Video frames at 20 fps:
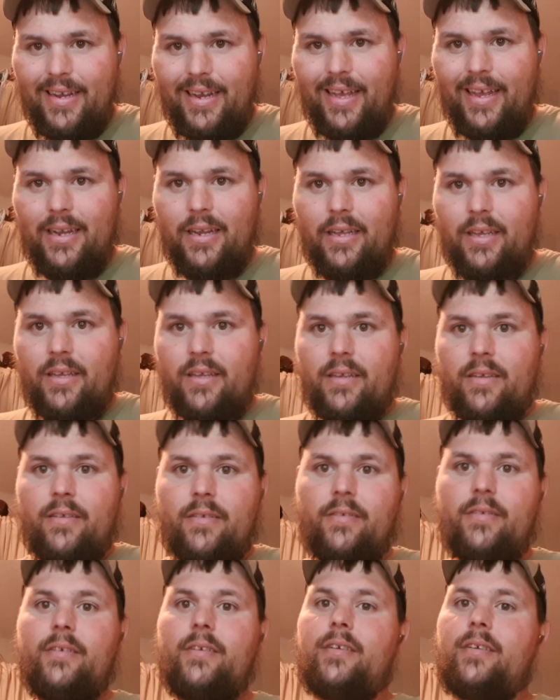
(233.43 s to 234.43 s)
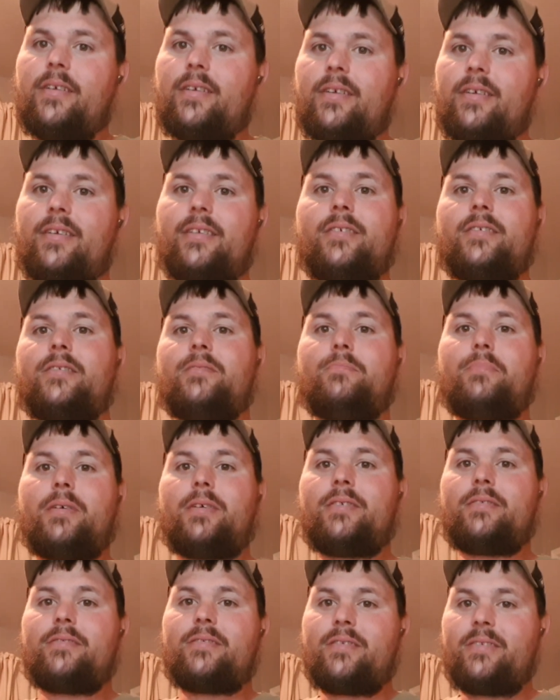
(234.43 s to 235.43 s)
lately.
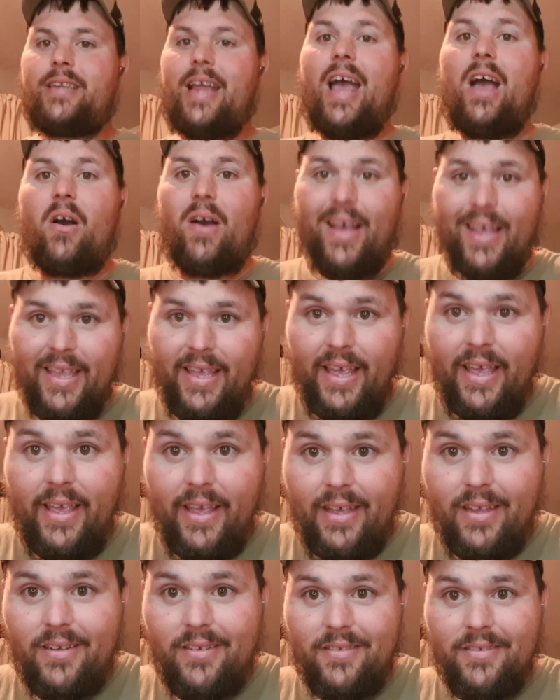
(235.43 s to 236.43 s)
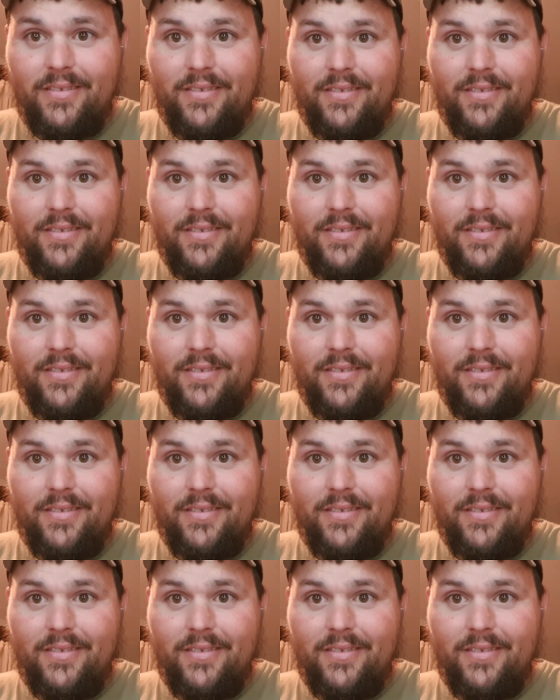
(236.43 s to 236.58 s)
But now I can.